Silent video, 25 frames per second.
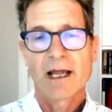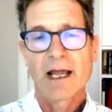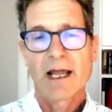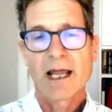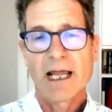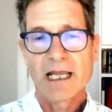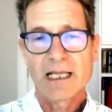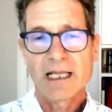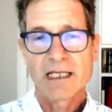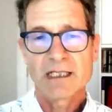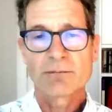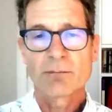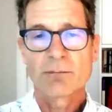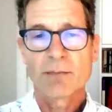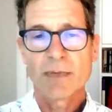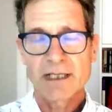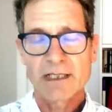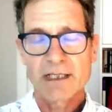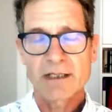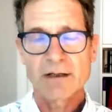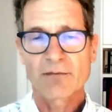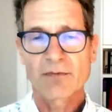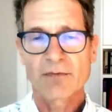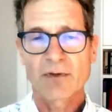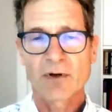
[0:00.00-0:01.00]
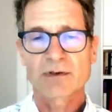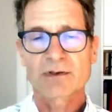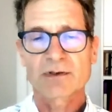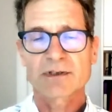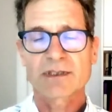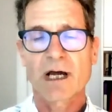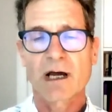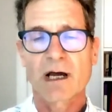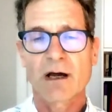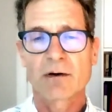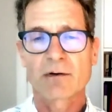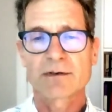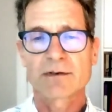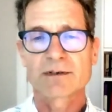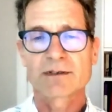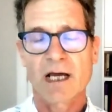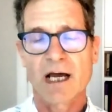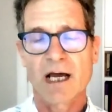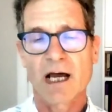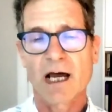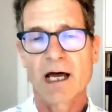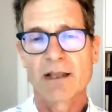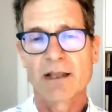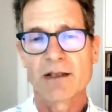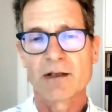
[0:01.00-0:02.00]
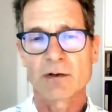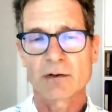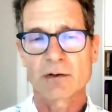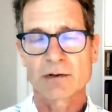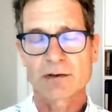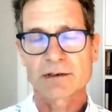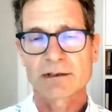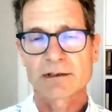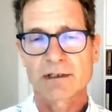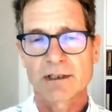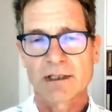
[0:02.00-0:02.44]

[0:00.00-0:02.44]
and many of those cows are not